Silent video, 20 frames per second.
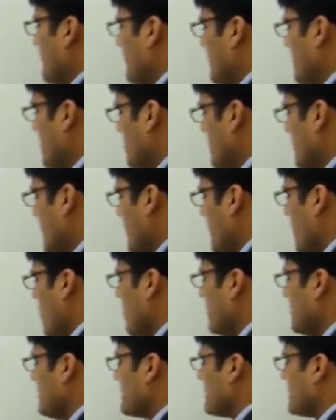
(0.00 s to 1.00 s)
We know that
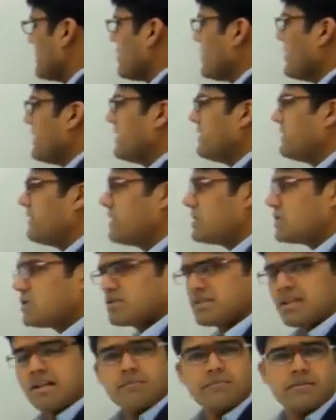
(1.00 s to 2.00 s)
all these trigonometric
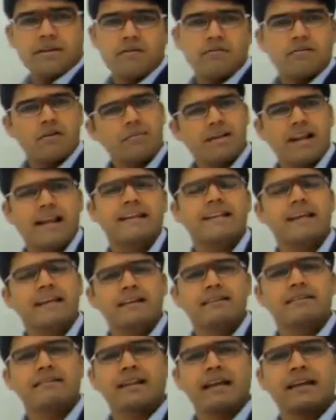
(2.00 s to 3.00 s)
ratios are obtained from a right
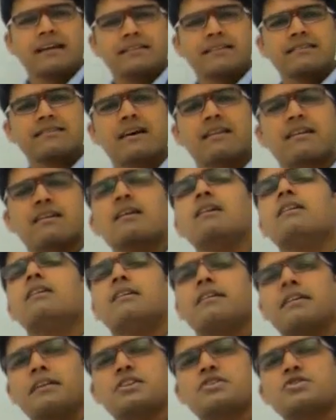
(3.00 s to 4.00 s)
angle triangle. These
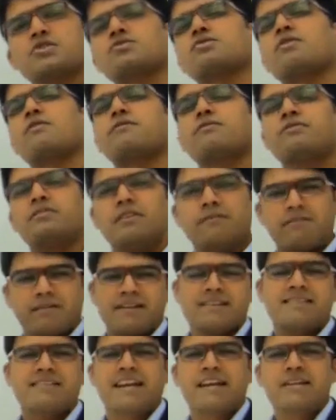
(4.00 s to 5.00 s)
are ratios of
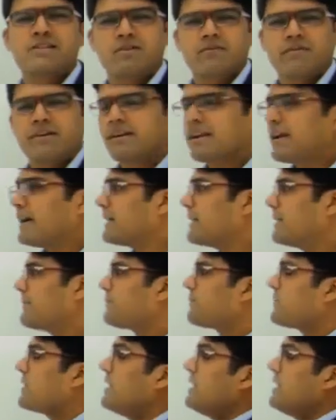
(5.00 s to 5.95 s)
different sides of a triangle.